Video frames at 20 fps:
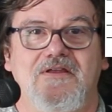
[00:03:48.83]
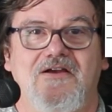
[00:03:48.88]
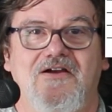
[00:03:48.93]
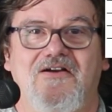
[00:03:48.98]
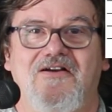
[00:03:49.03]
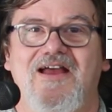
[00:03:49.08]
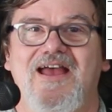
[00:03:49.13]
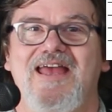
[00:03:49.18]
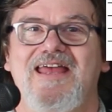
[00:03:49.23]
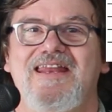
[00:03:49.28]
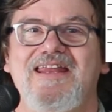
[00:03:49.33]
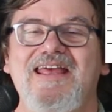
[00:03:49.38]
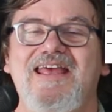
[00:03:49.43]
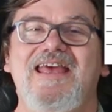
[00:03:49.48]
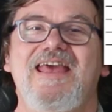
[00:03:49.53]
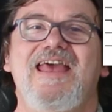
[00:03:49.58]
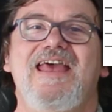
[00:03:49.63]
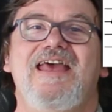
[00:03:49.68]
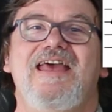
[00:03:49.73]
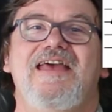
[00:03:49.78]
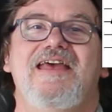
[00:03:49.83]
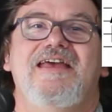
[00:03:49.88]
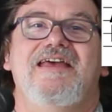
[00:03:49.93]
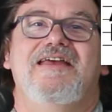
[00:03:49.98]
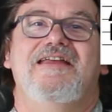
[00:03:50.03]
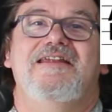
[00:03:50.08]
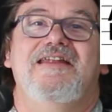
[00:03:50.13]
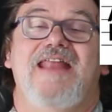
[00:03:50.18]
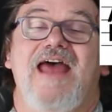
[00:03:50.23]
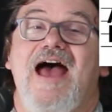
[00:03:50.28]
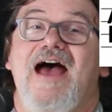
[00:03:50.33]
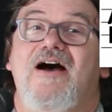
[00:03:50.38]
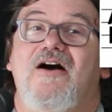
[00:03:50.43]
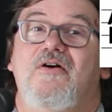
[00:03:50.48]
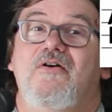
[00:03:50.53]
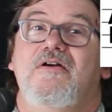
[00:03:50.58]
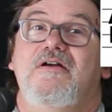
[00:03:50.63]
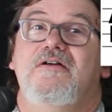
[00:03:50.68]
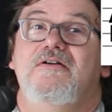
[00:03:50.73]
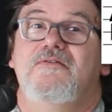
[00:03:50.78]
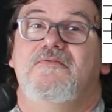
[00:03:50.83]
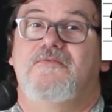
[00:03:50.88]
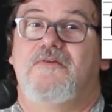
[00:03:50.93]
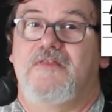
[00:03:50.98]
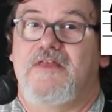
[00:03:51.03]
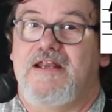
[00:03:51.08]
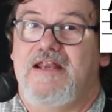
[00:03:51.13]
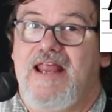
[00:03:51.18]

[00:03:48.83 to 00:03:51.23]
All right. Now, for the